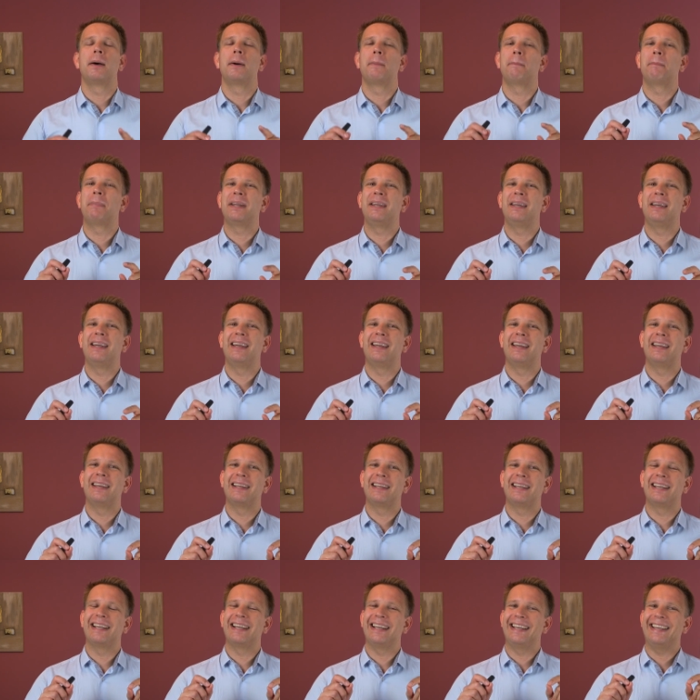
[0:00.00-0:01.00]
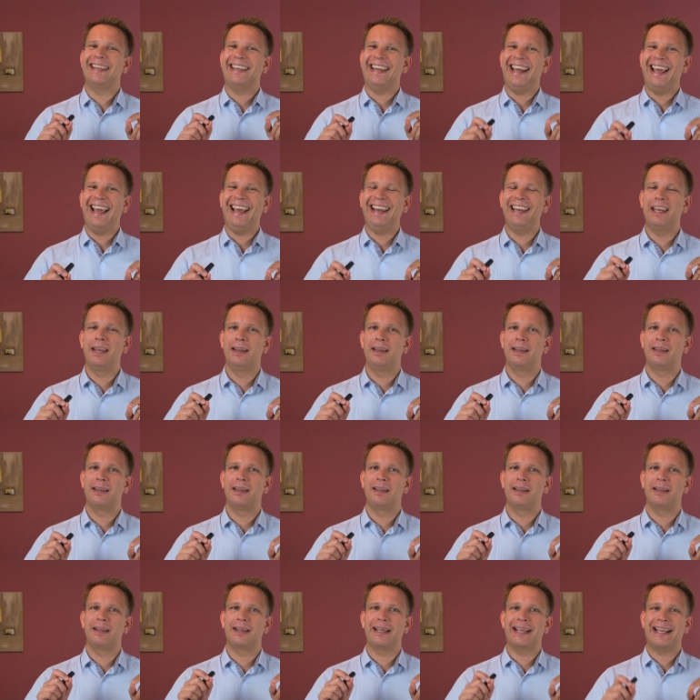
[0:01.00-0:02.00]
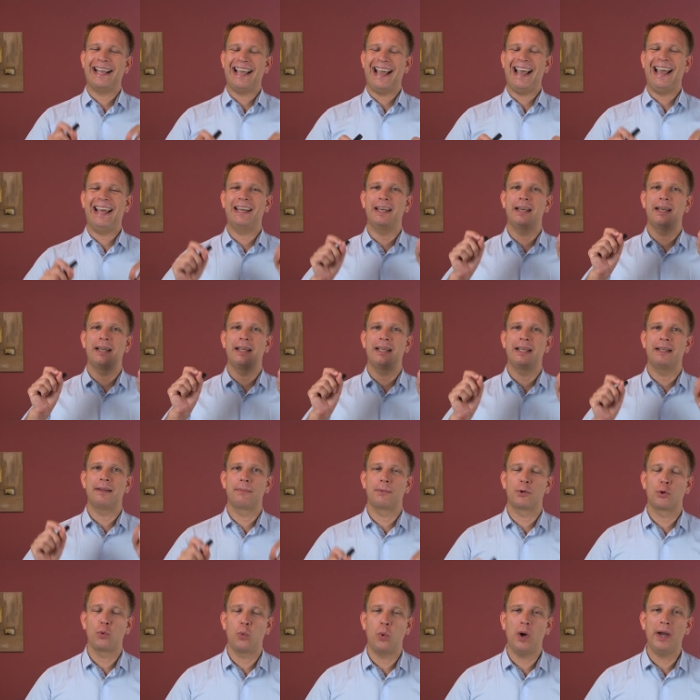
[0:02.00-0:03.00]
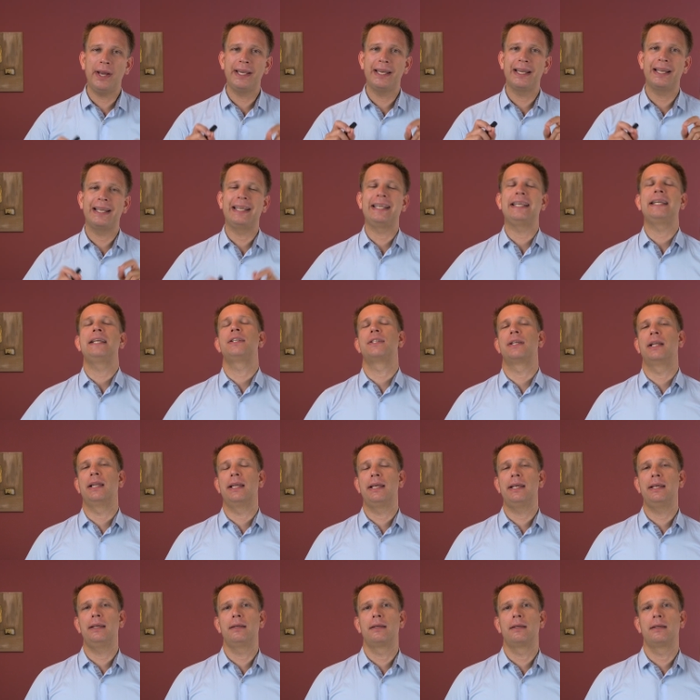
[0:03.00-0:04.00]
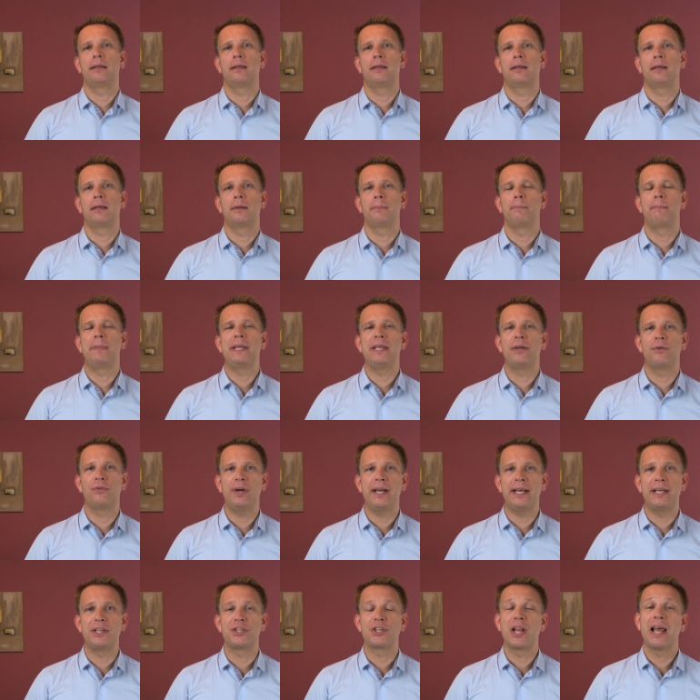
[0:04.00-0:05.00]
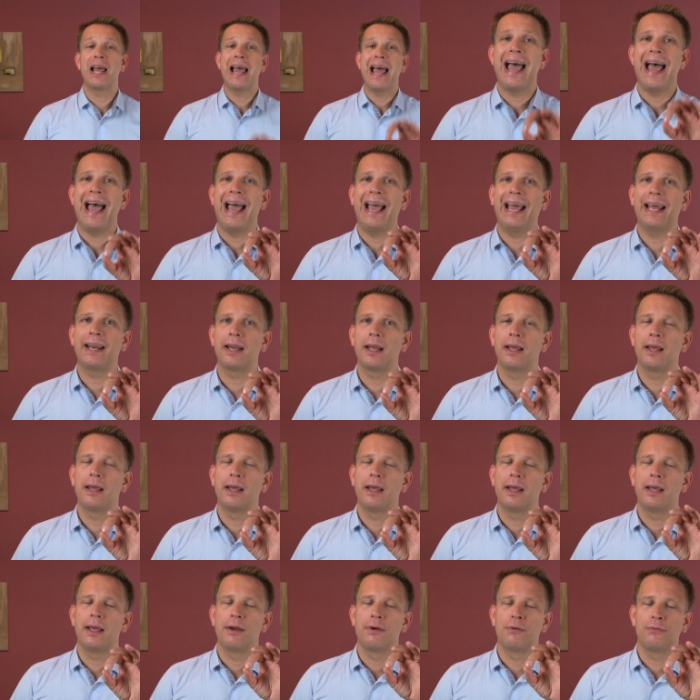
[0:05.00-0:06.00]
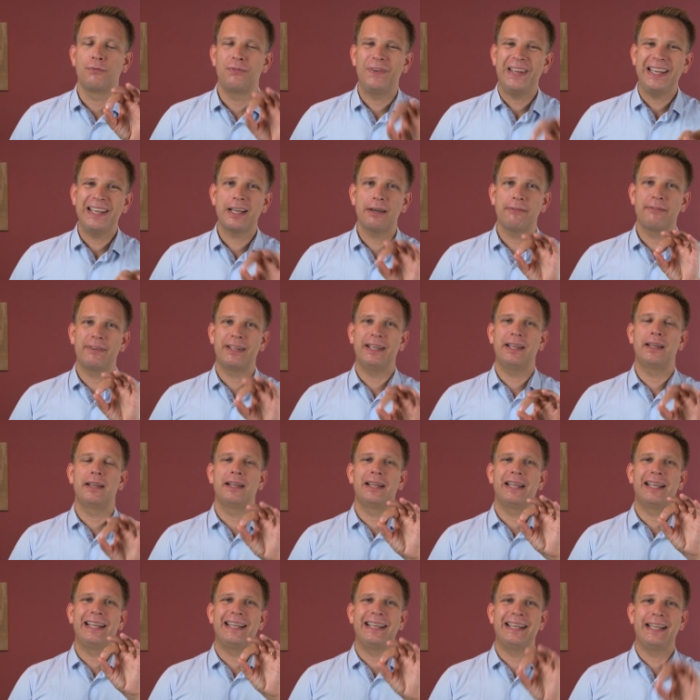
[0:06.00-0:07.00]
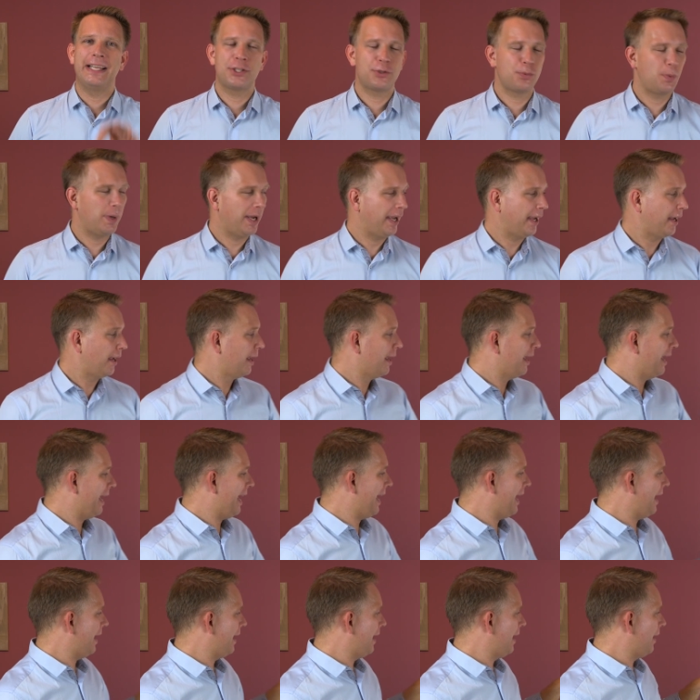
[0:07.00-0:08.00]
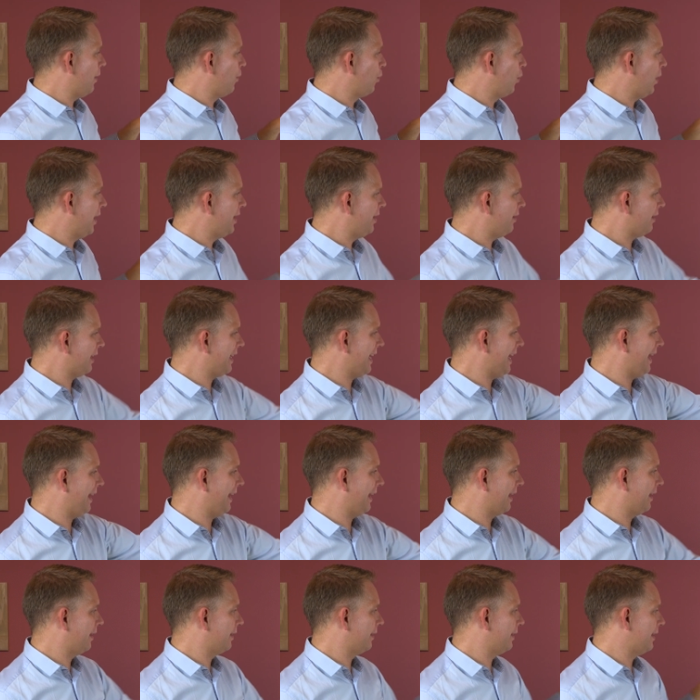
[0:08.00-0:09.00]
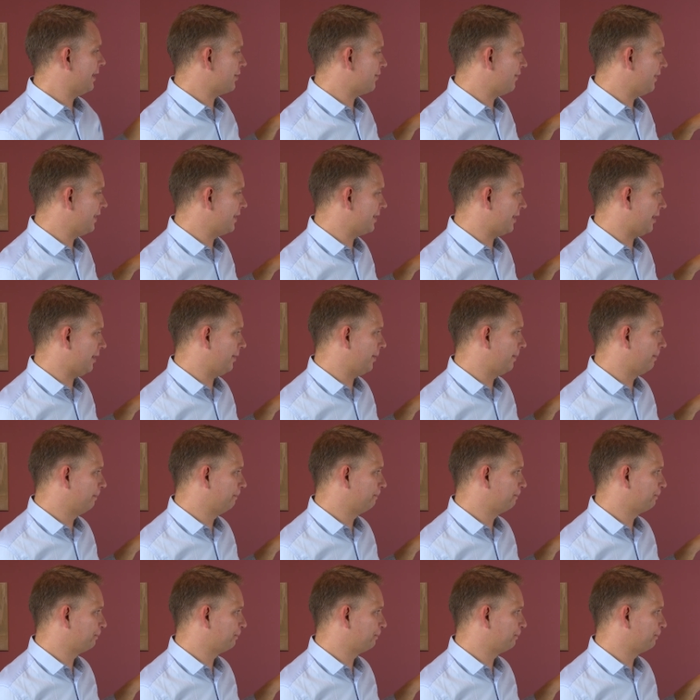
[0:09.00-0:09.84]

But that can quite easily be arranged. And think of it in this way. When you're getting this result,